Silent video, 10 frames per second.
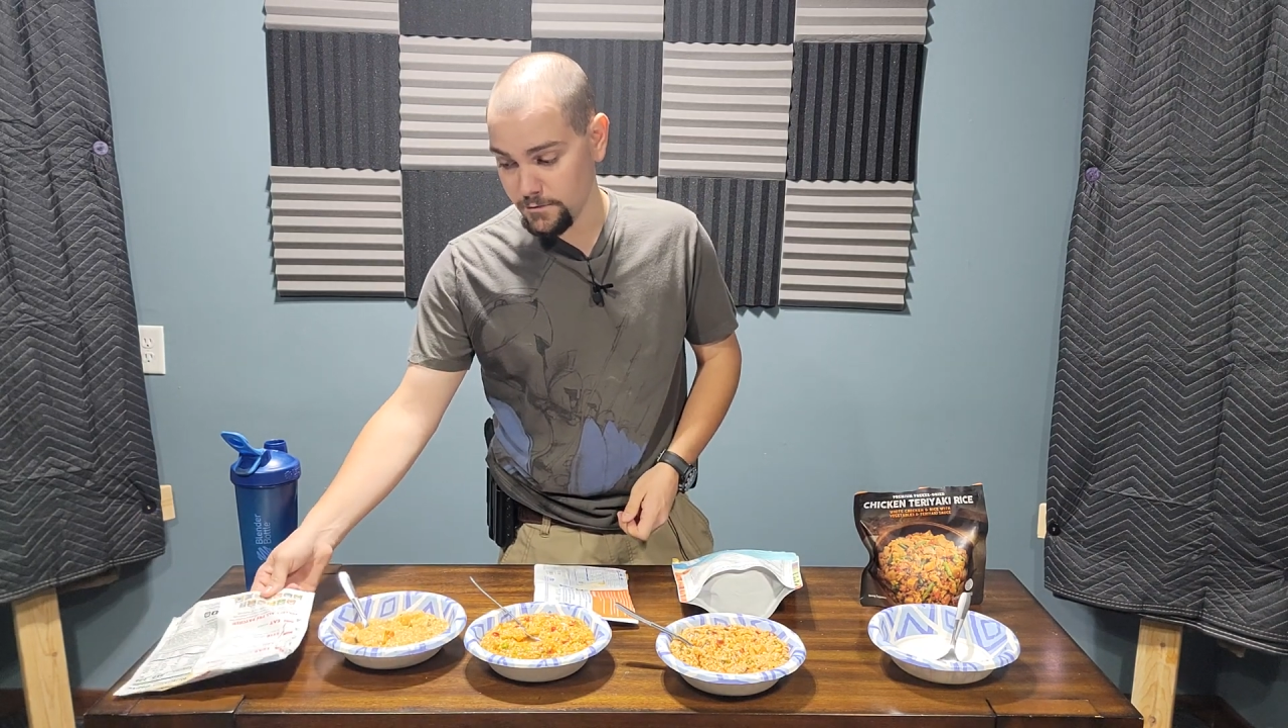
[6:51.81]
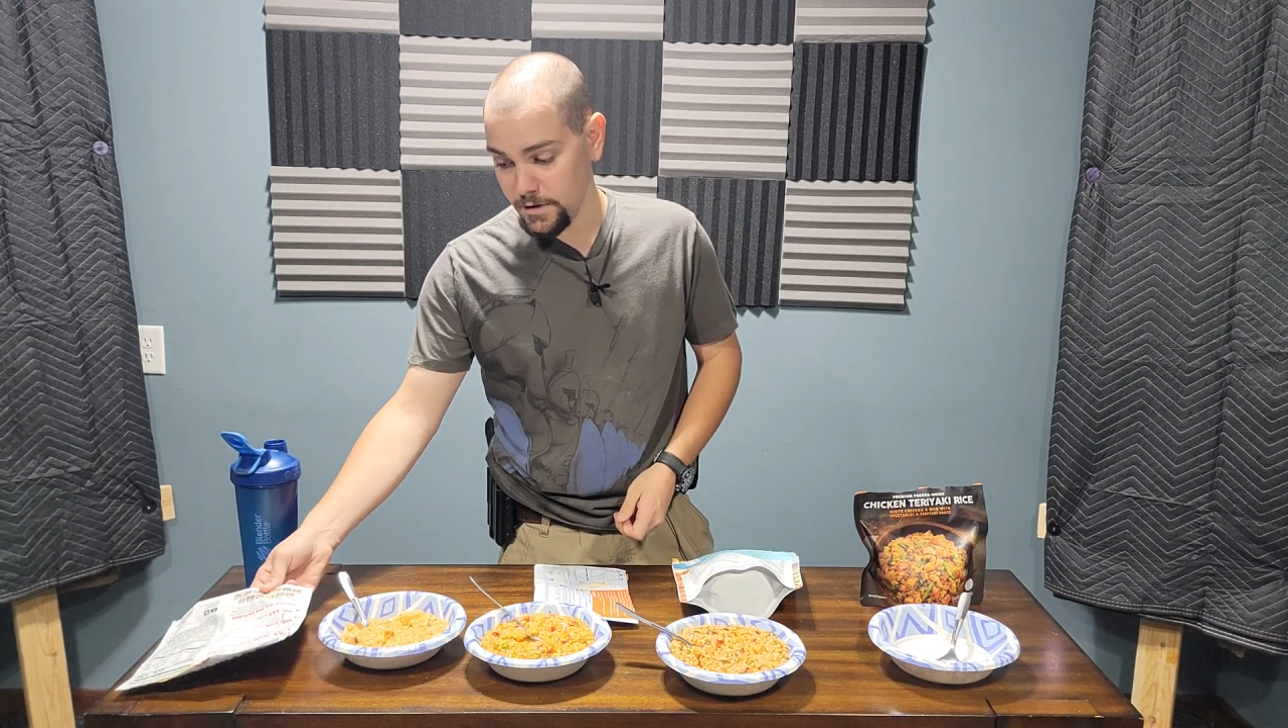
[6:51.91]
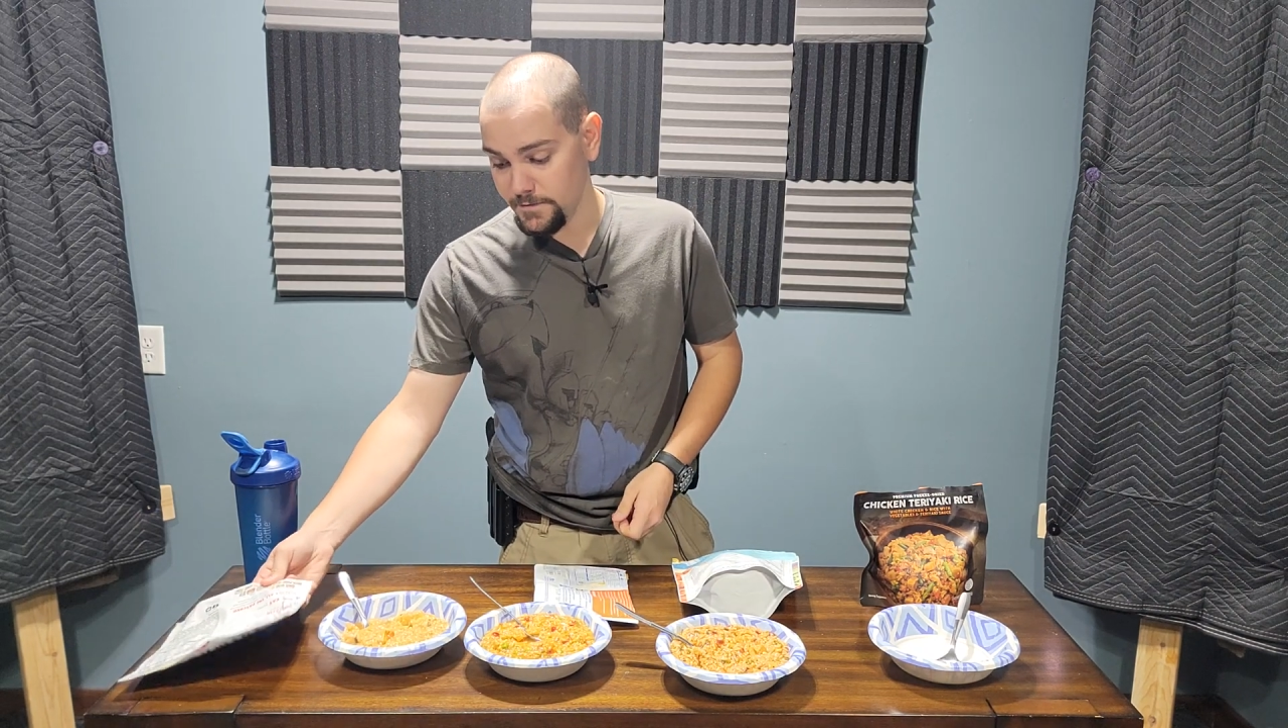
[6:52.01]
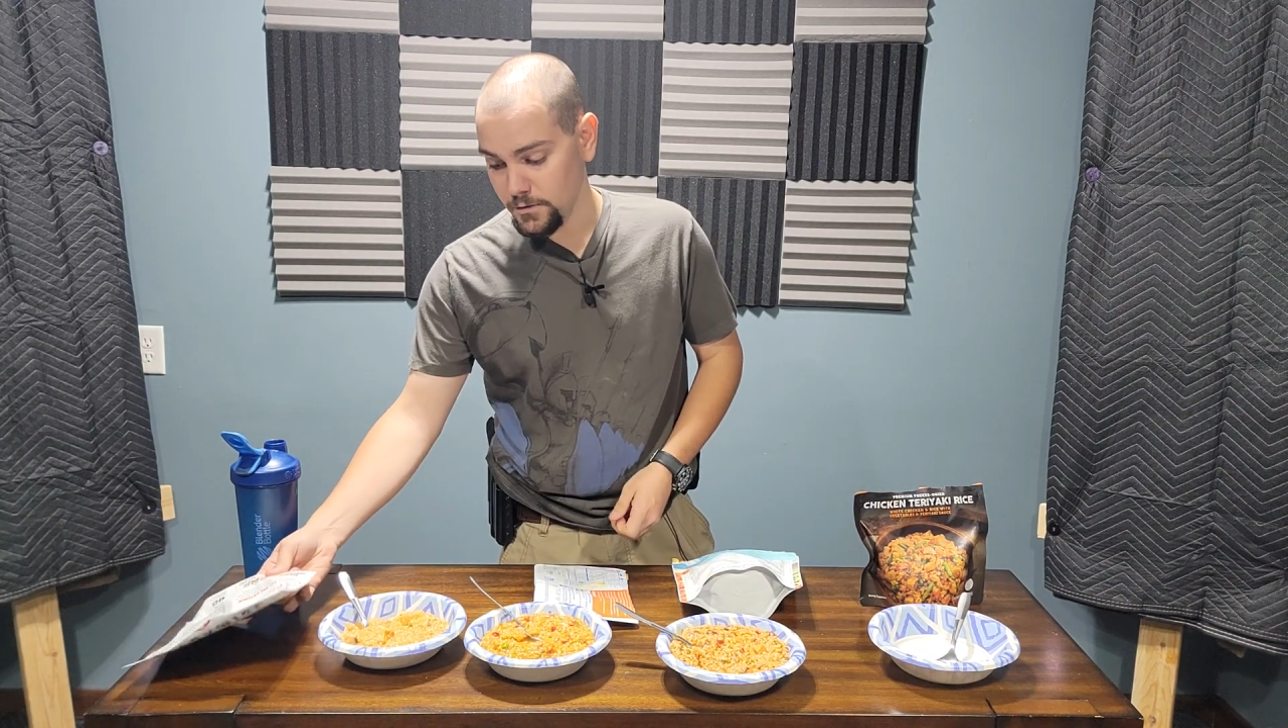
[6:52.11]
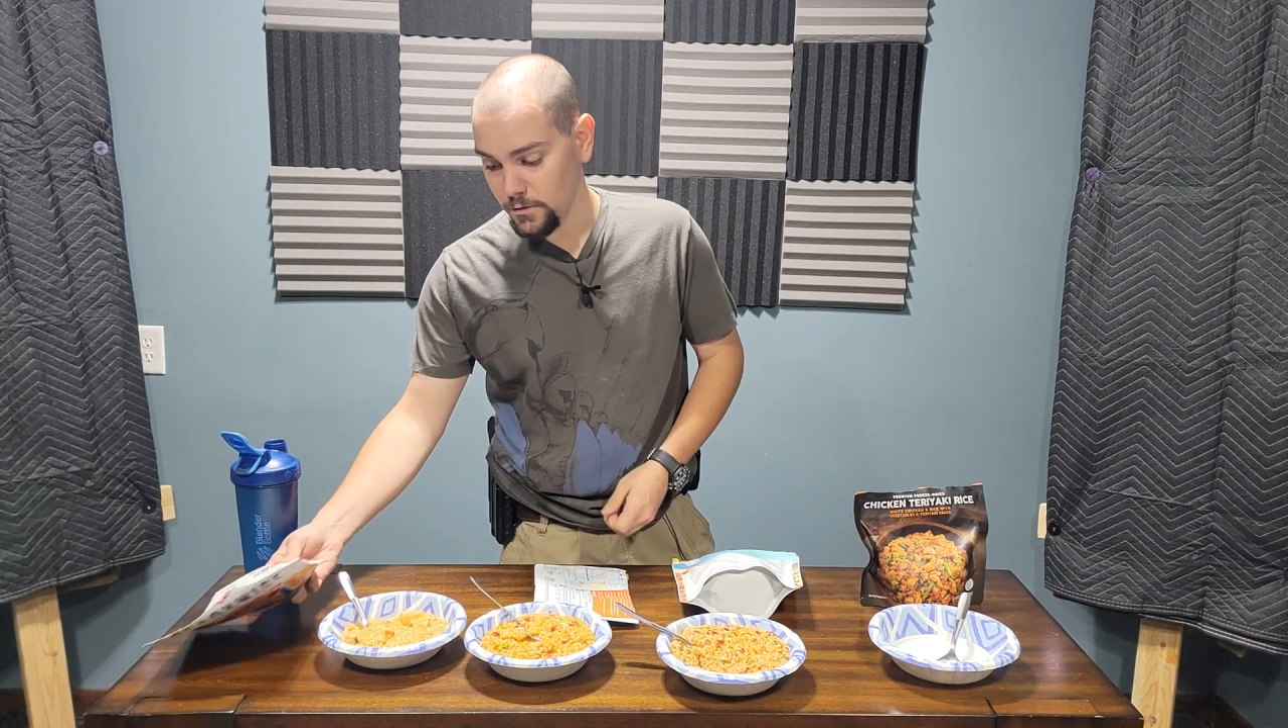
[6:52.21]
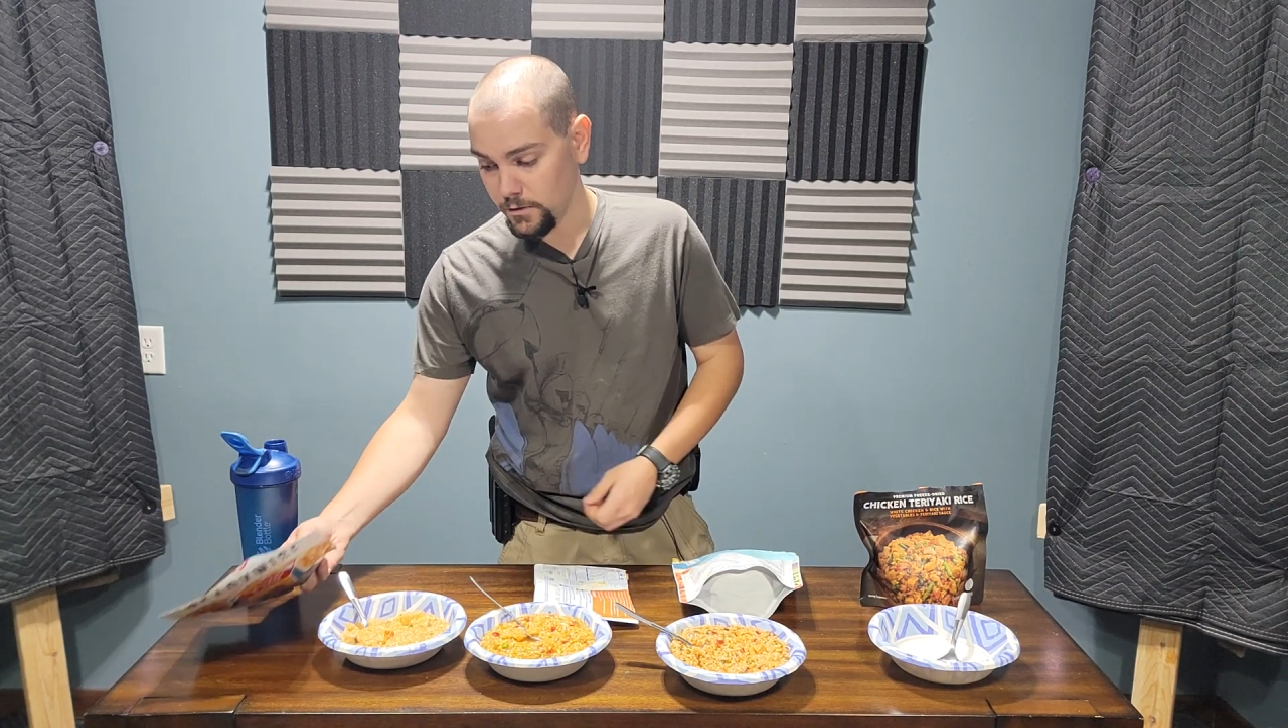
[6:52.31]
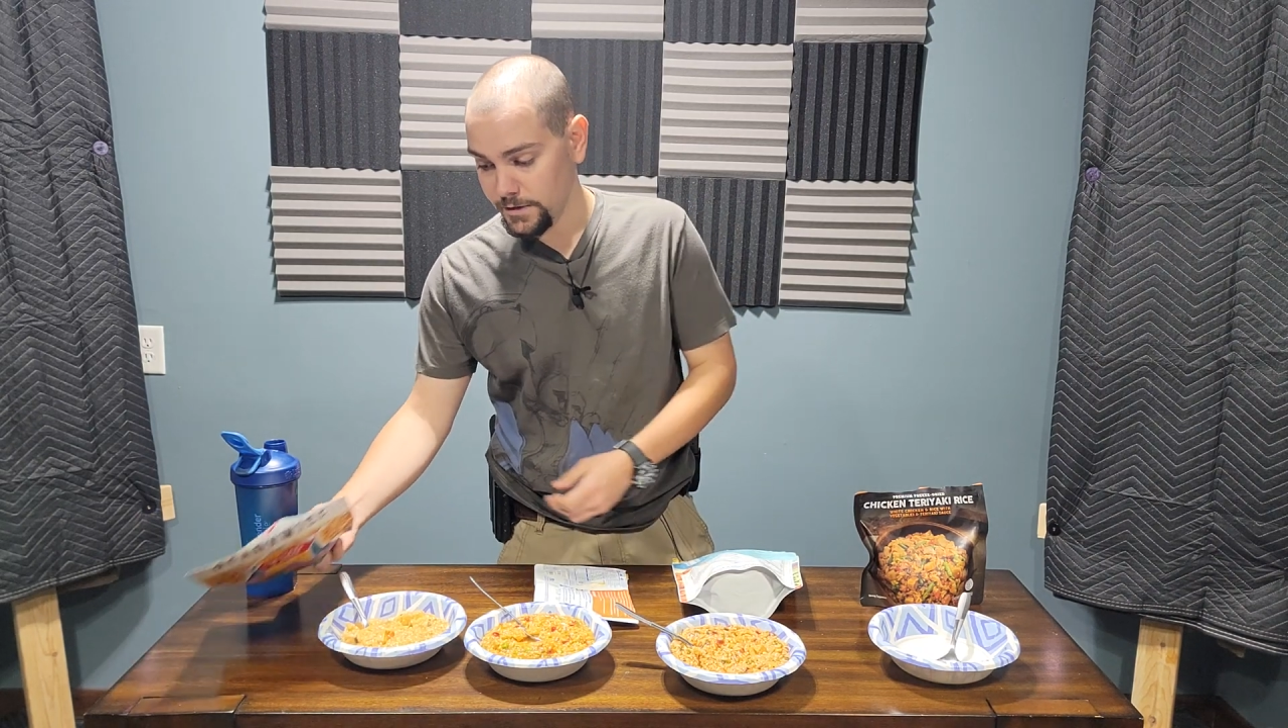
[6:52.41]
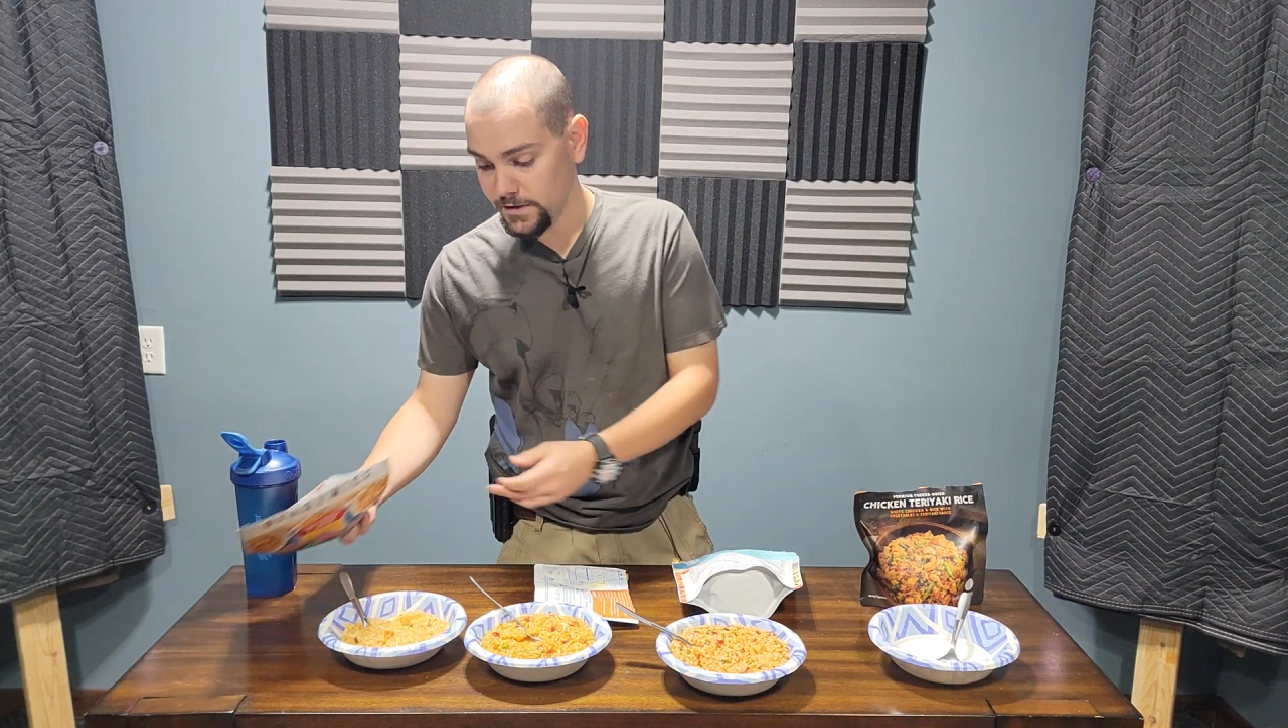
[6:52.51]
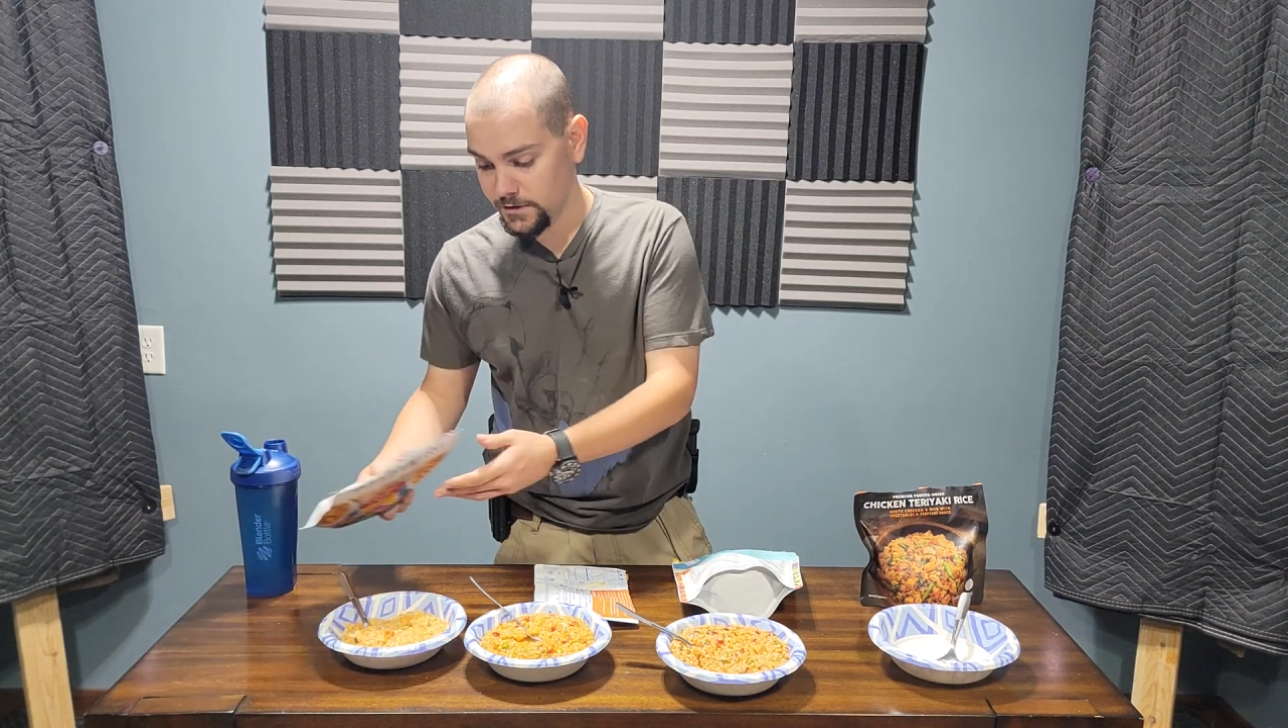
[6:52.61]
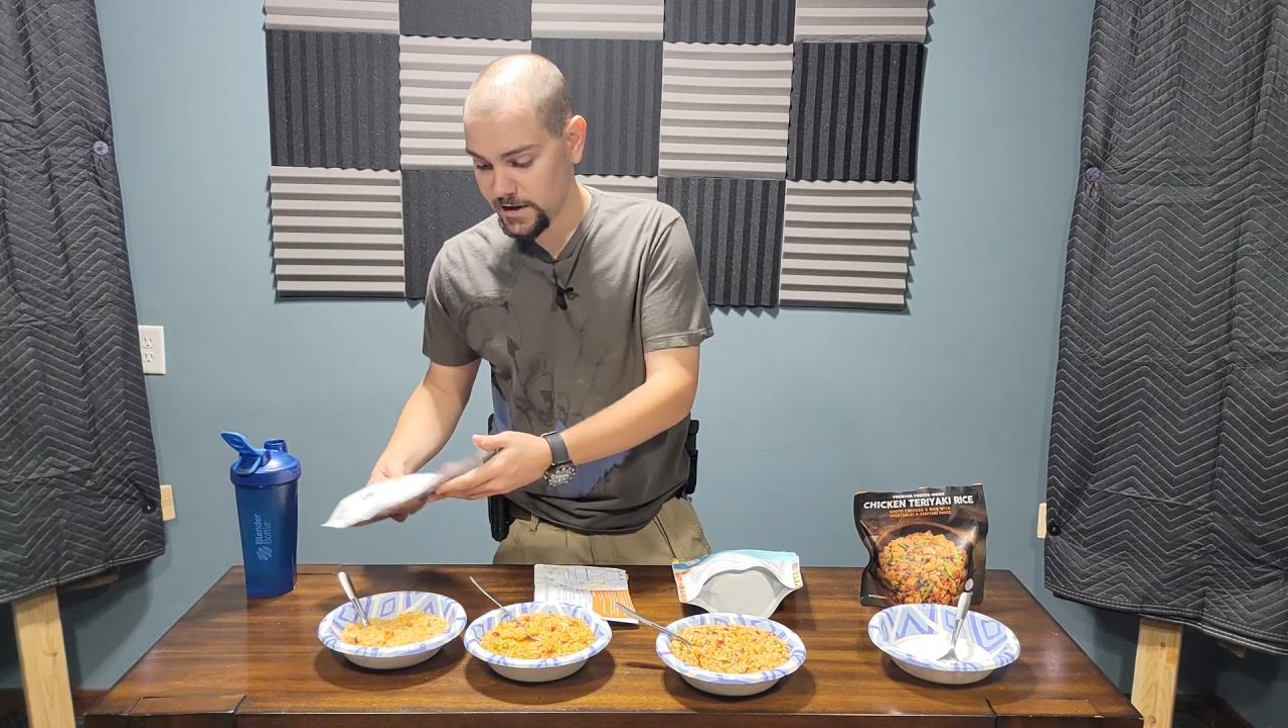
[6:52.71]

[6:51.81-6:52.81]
Refuel is